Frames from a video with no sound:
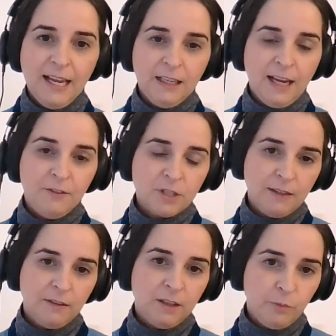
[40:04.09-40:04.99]
and
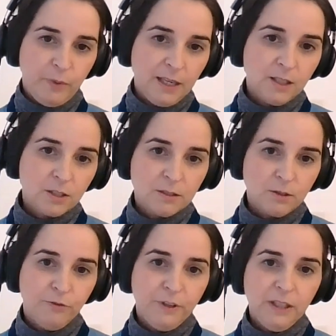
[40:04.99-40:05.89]
understanding the
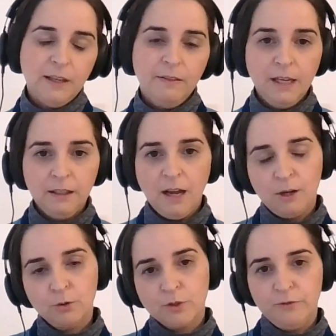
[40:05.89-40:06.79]
base of it, and then
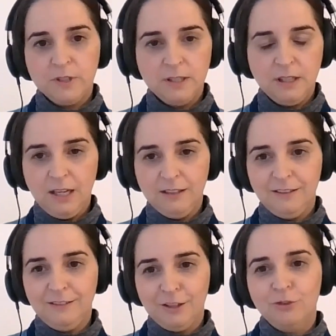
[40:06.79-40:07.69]
how
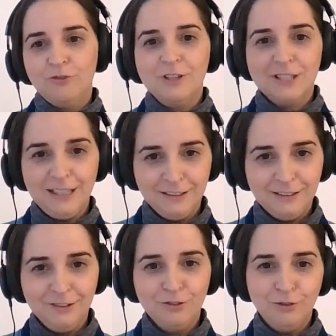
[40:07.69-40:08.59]
sophisticated they could translate
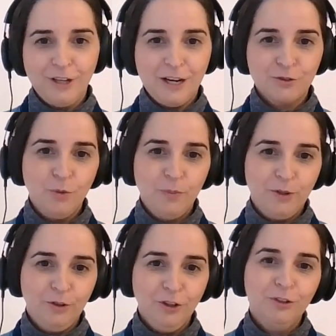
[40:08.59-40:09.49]
it into
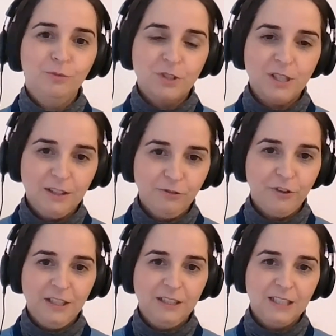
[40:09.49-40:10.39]
Grasshopper or not was a
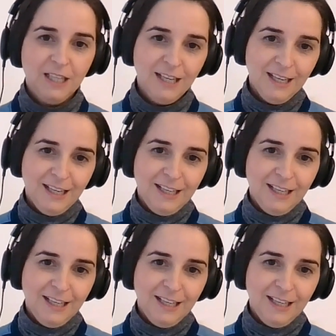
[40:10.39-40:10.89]
different.